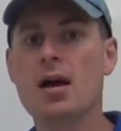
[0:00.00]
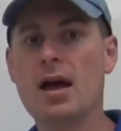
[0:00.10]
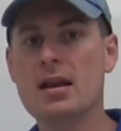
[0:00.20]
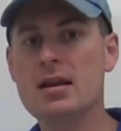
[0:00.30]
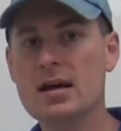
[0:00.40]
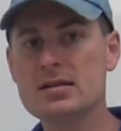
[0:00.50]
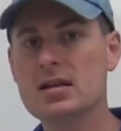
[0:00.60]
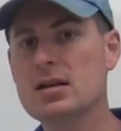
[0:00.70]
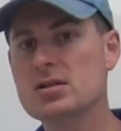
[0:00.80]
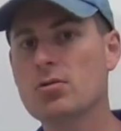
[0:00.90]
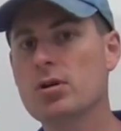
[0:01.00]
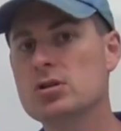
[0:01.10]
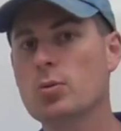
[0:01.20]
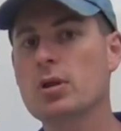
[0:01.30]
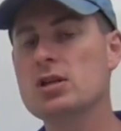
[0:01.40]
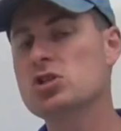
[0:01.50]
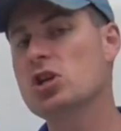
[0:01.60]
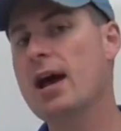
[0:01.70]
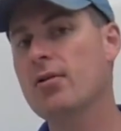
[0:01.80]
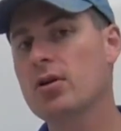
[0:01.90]
and Nixon is going to really
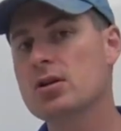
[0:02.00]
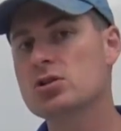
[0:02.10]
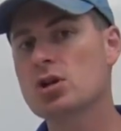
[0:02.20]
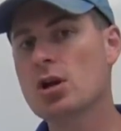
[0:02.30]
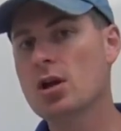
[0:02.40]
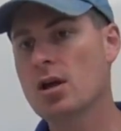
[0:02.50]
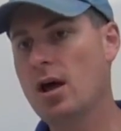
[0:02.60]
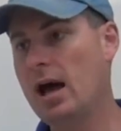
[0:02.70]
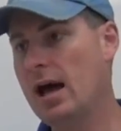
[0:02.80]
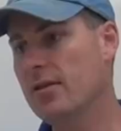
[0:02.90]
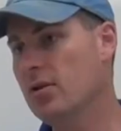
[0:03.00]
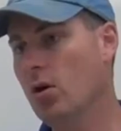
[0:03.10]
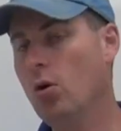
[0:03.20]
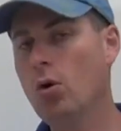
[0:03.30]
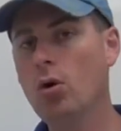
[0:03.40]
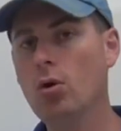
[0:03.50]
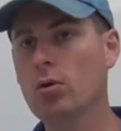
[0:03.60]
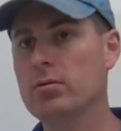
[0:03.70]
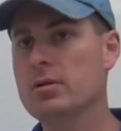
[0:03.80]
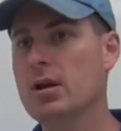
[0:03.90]
challenge uh, the
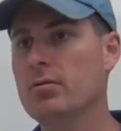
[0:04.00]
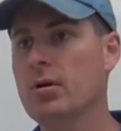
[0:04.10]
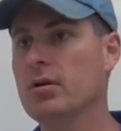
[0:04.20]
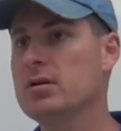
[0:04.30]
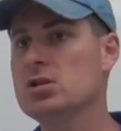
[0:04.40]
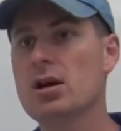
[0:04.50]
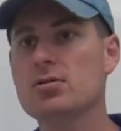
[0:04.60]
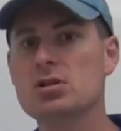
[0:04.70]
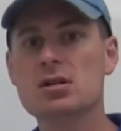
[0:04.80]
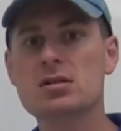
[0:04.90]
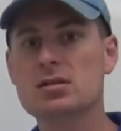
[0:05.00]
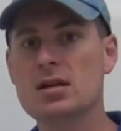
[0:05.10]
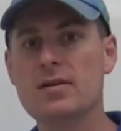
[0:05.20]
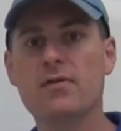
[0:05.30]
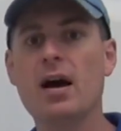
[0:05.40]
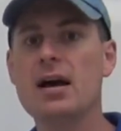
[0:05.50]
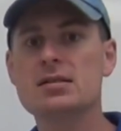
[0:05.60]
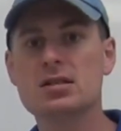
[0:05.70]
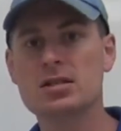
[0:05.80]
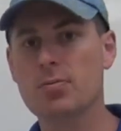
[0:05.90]
whole, you know, well, he challenges, he
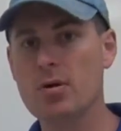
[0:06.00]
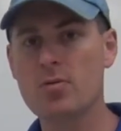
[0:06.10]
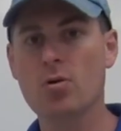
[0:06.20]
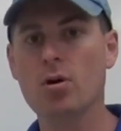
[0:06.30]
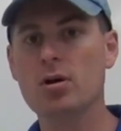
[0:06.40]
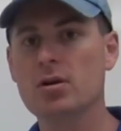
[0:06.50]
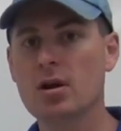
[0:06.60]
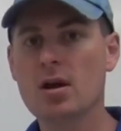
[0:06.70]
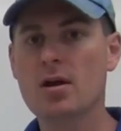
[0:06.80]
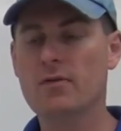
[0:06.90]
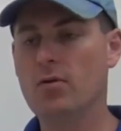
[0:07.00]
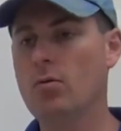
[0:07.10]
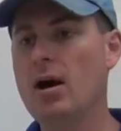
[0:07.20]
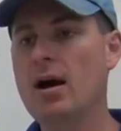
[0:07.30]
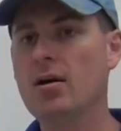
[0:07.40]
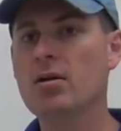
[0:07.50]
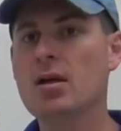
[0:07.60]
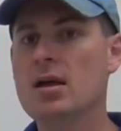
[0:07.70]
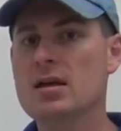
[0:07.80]
defies the Supreme Court for a while,